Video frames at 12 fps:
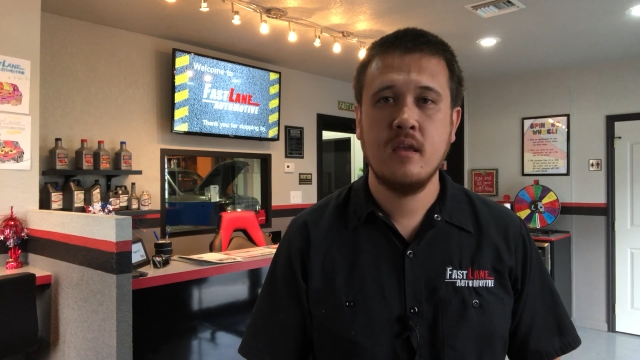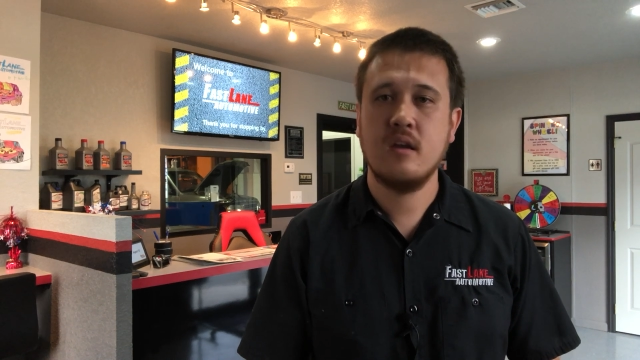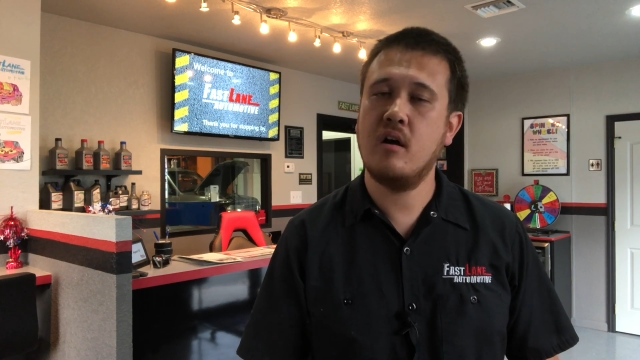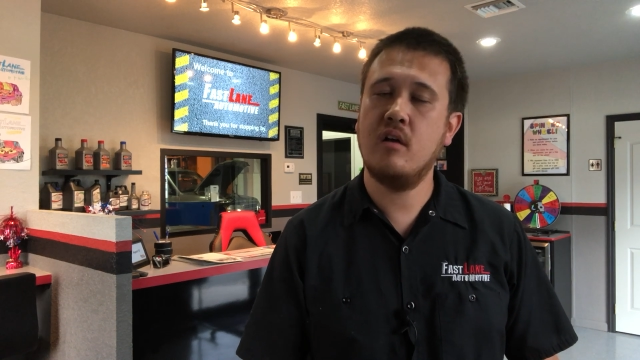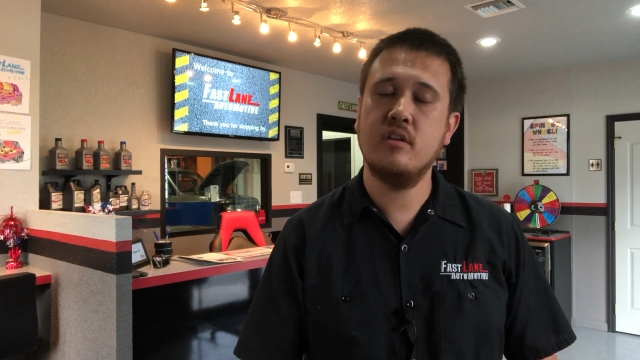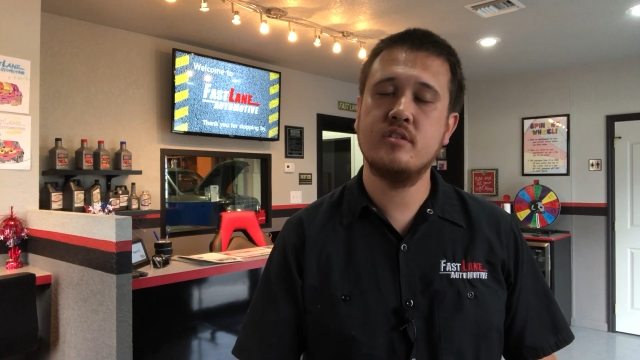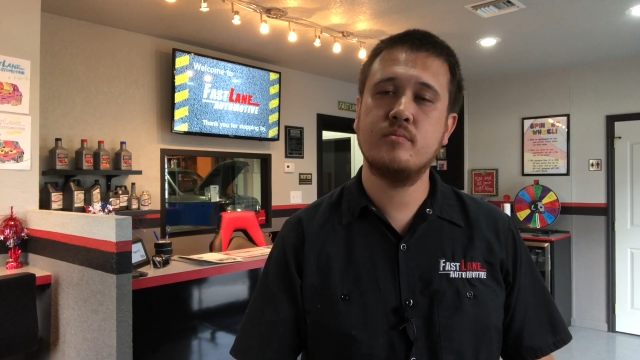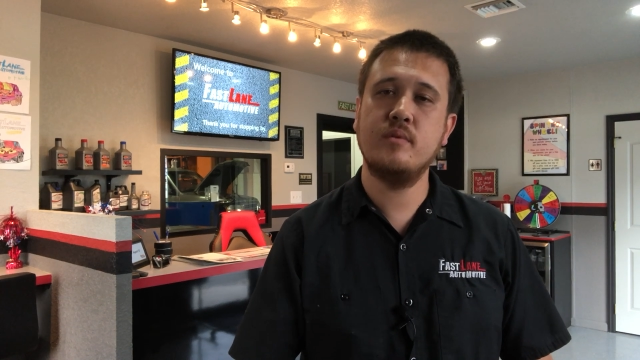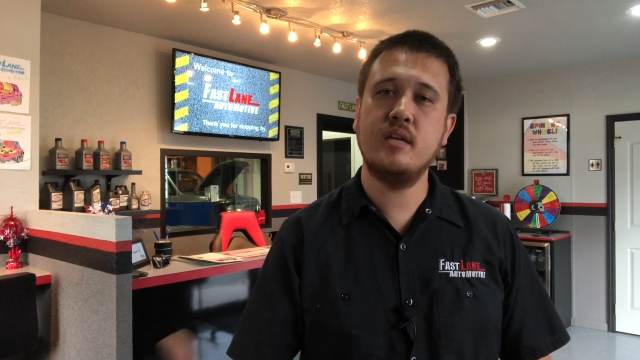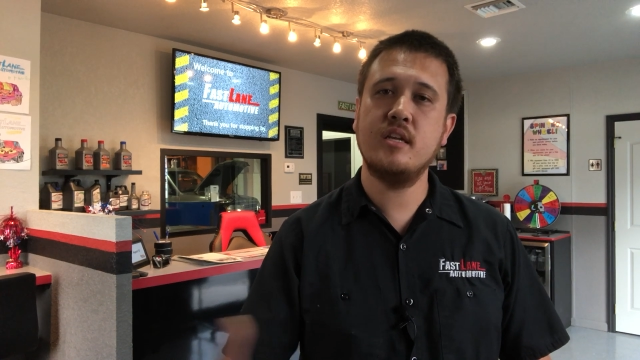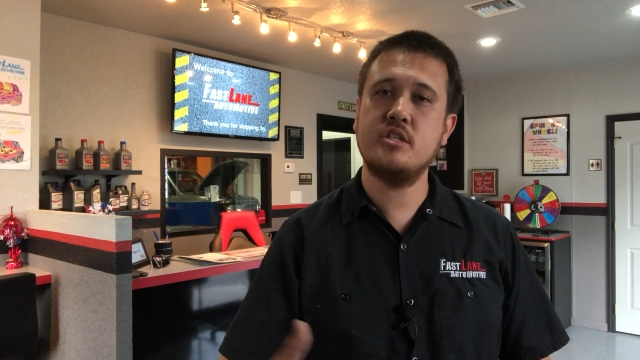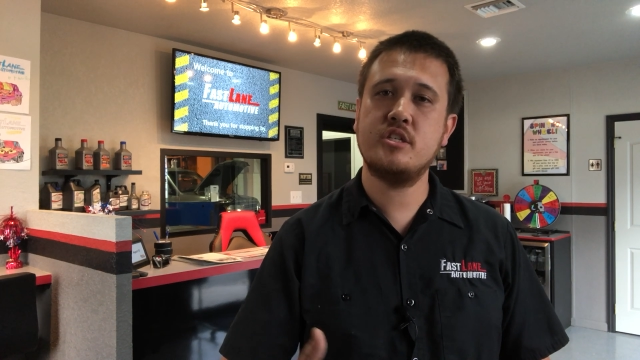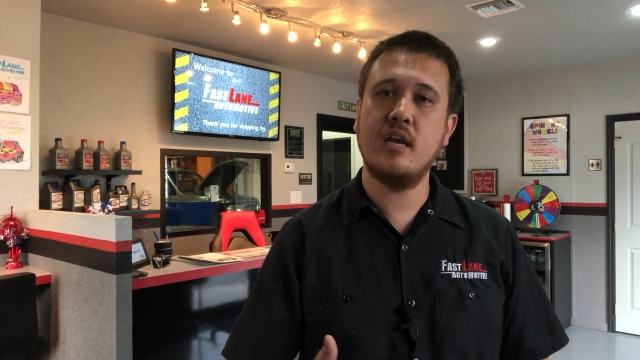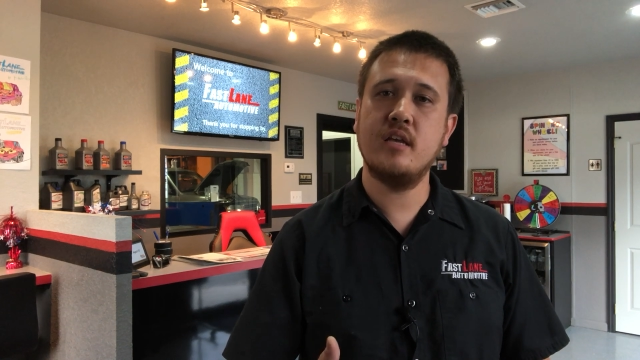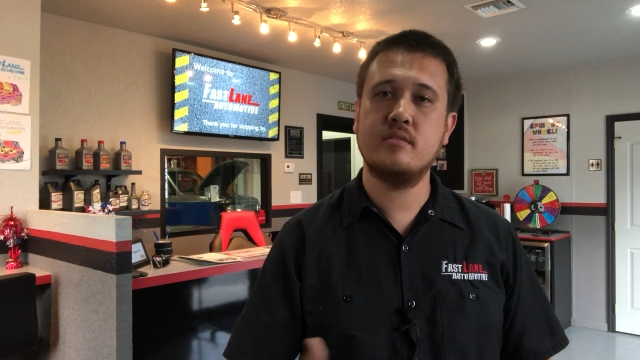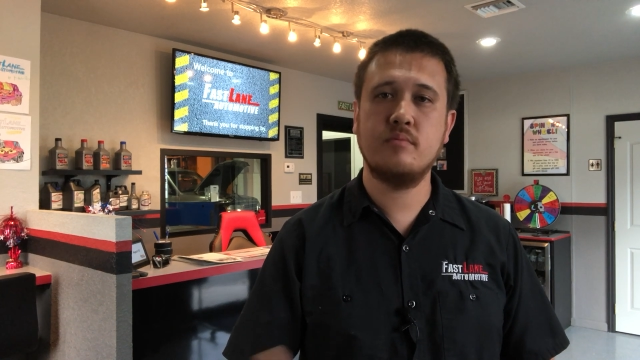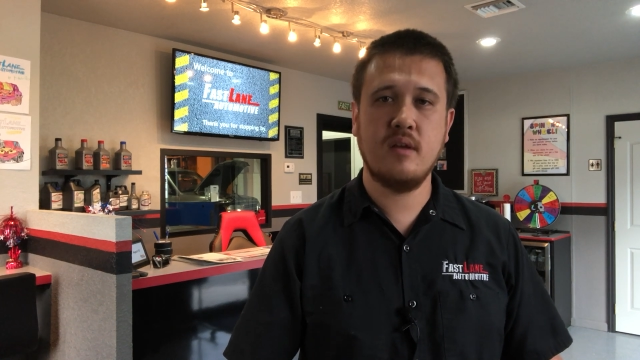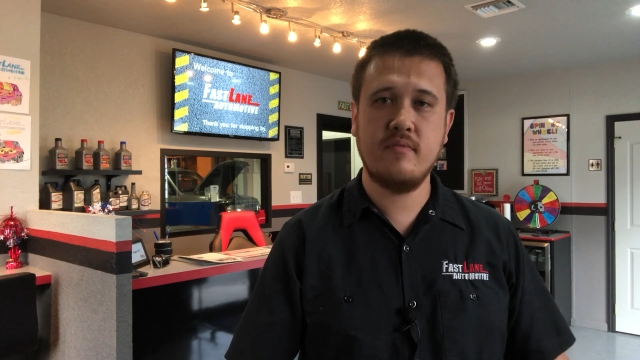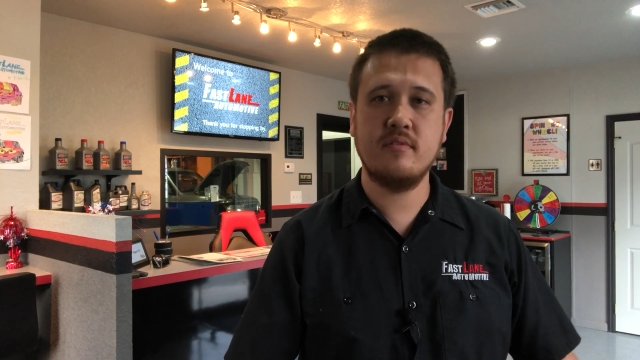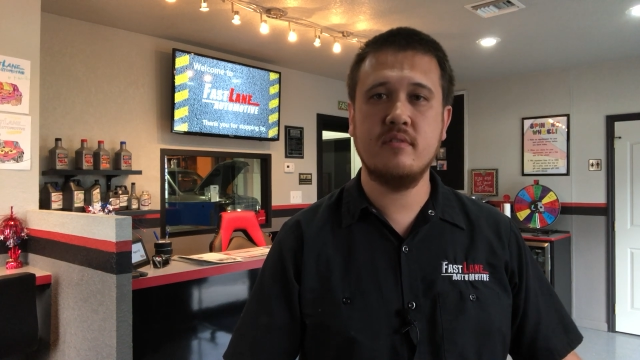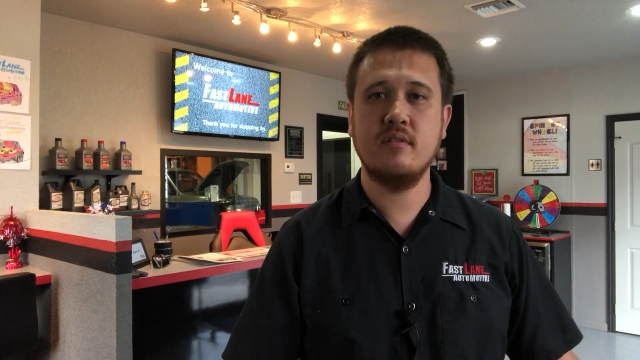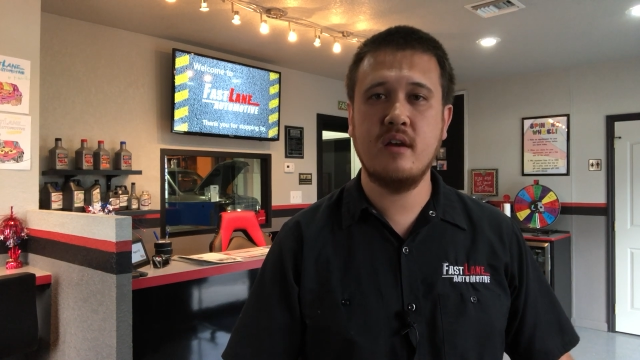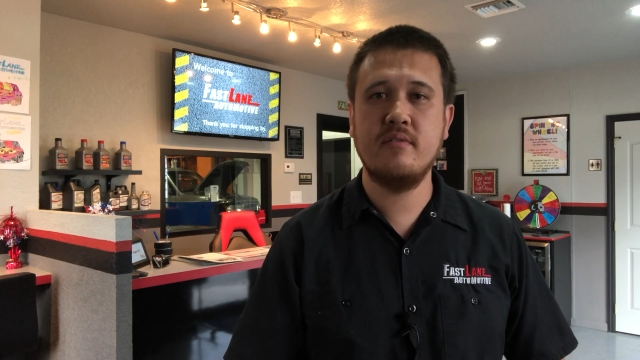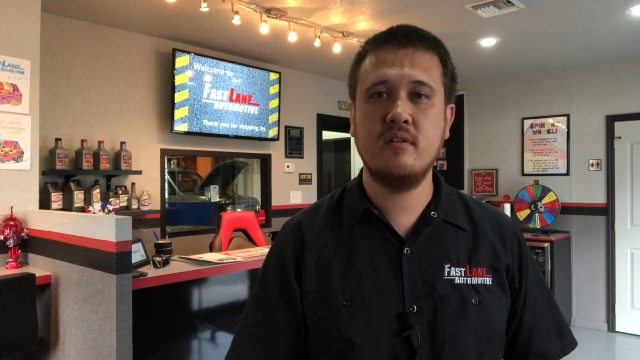Call us when you get a chance
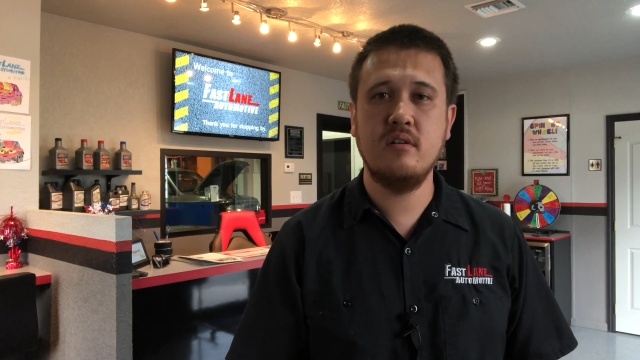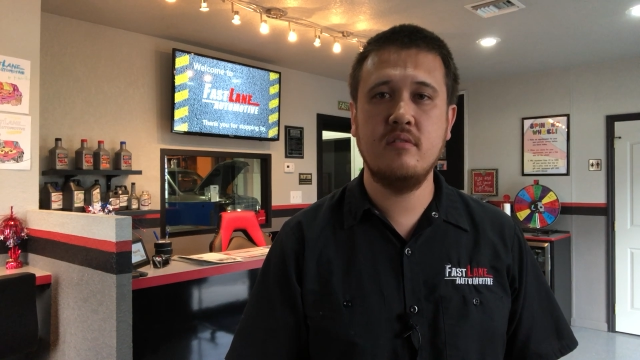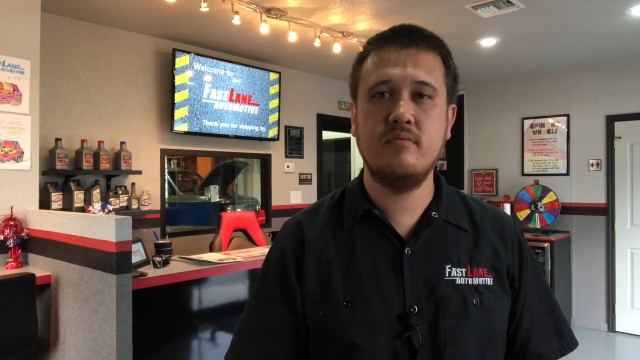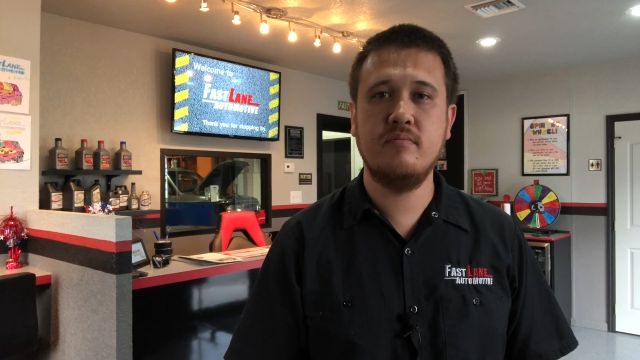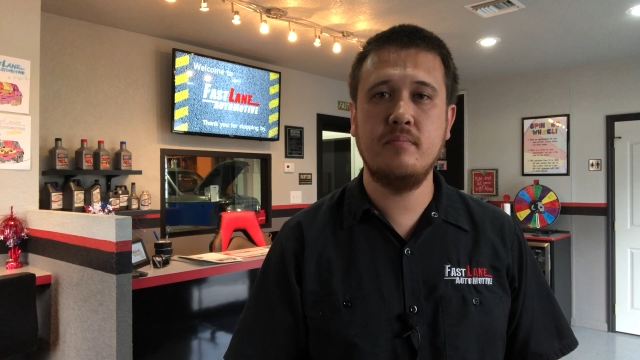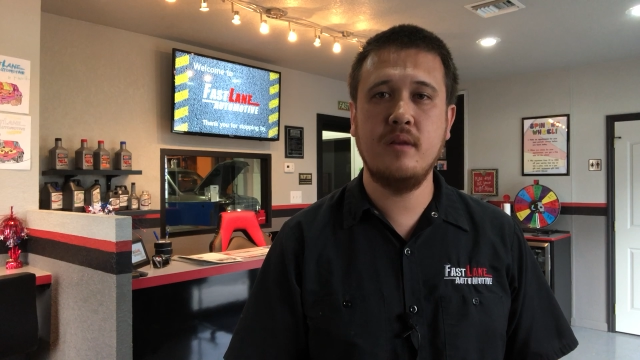after you've